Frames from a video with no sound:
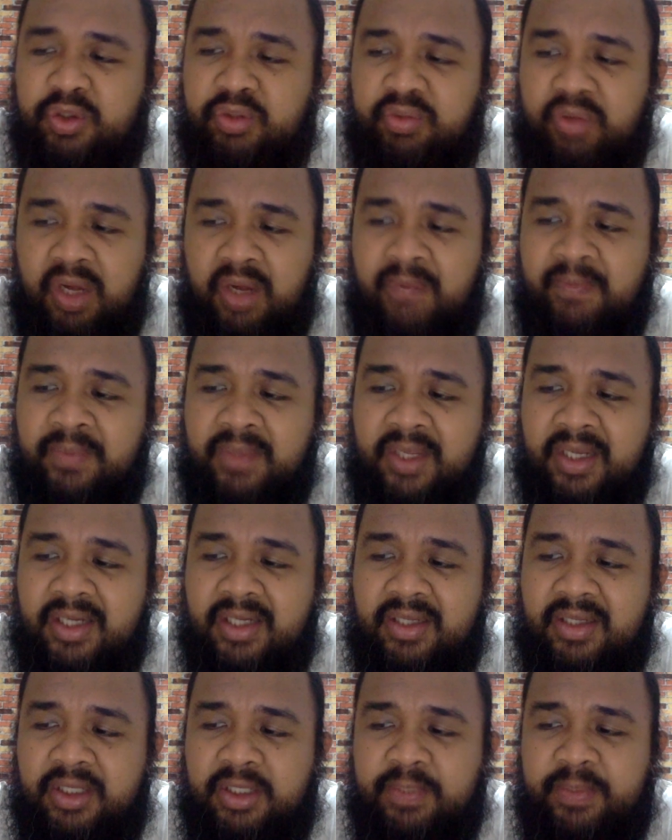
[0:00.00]
from,
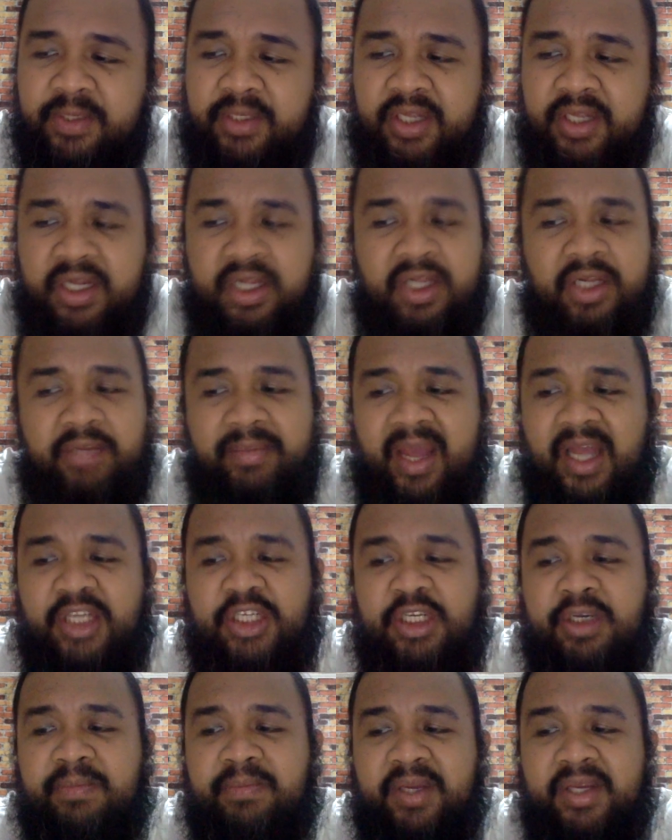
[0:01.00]
this particular
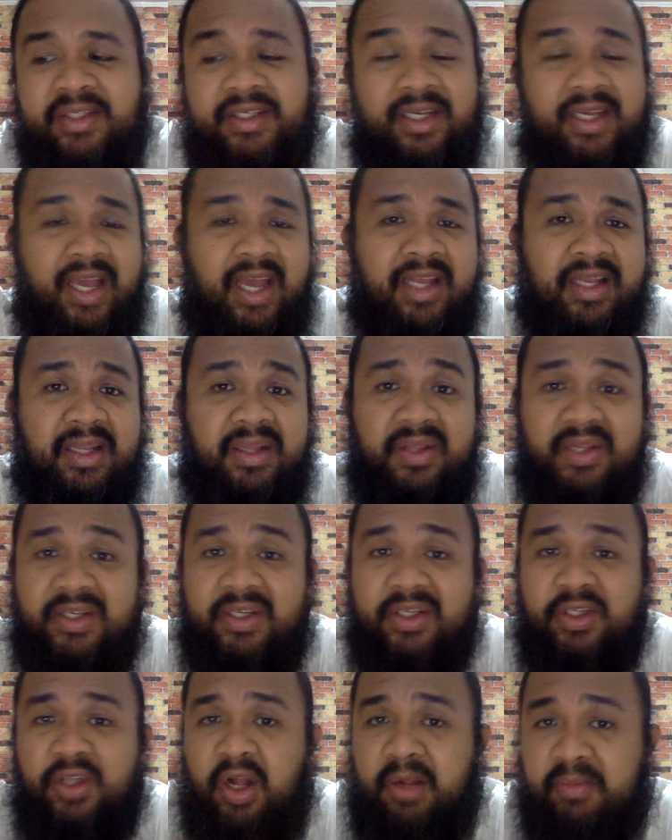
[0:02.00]
matchup, because again, this
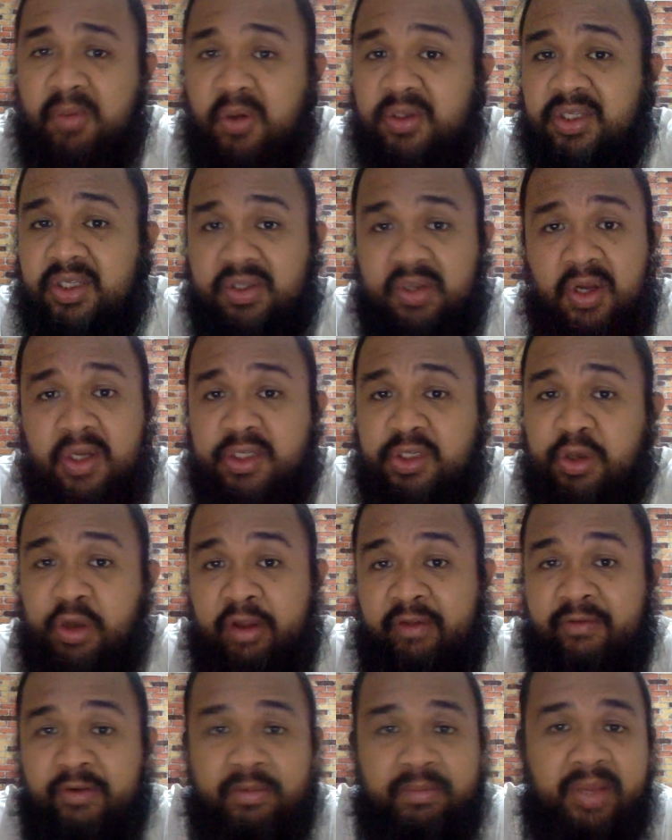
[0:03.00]
is almost a toss
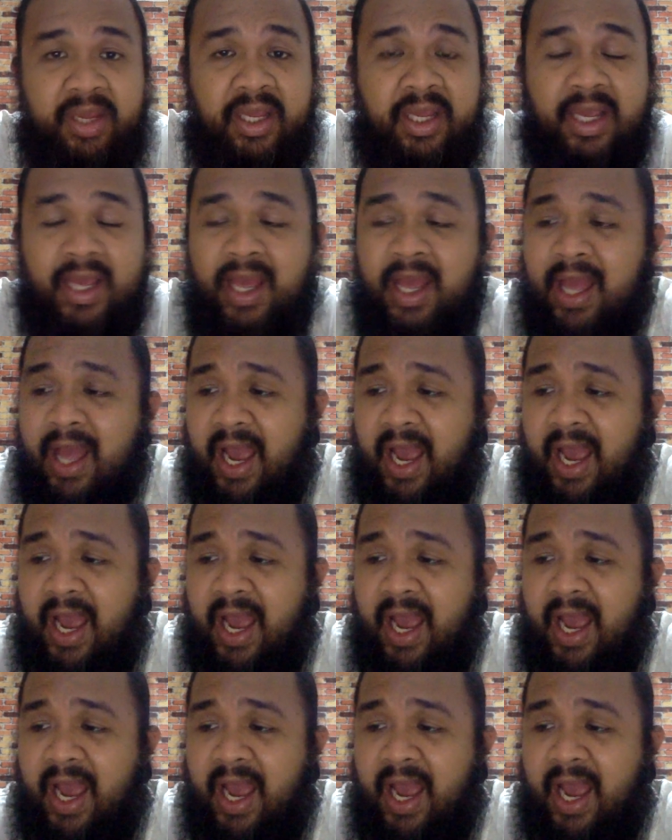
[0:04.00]
coin for me.